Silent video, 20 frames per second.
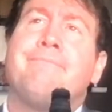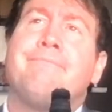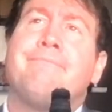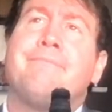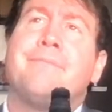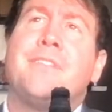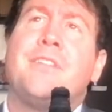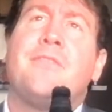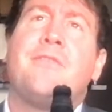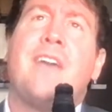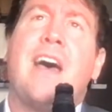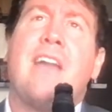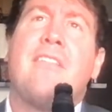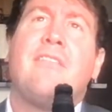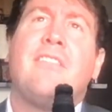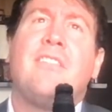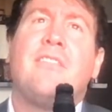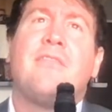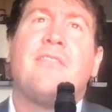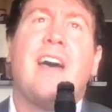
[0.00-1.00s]

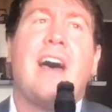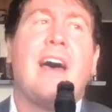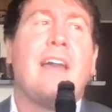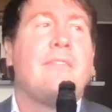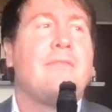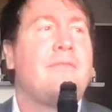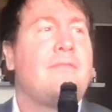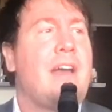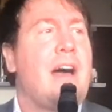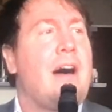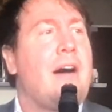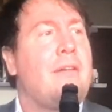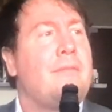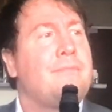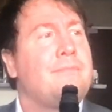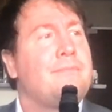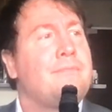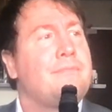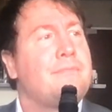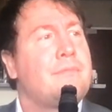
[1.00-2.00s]
Little fat Val.
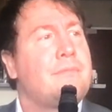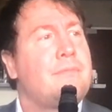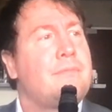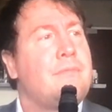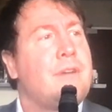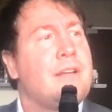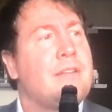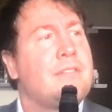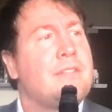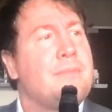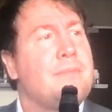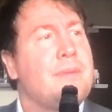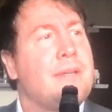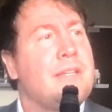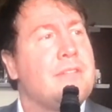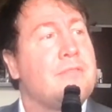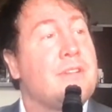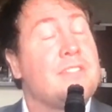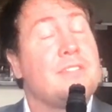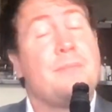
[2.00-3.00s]
Rest in
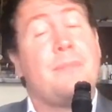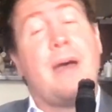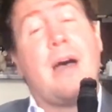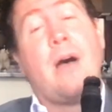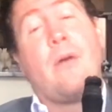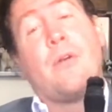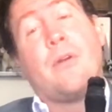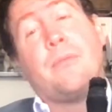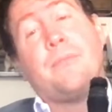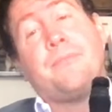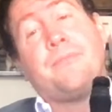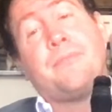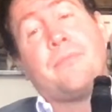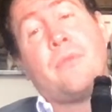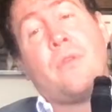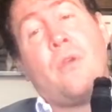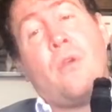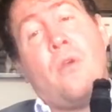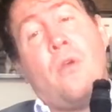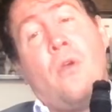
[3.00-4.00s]
peace. Rest in power.
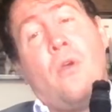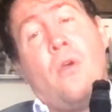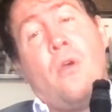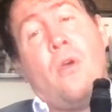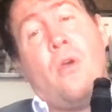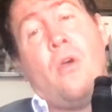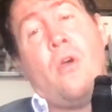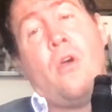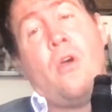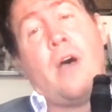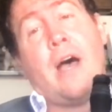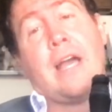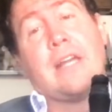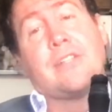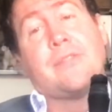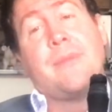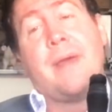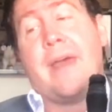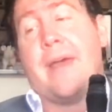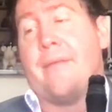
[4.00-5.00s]

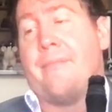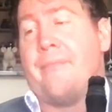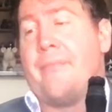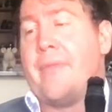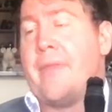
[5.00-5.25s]
Iceman.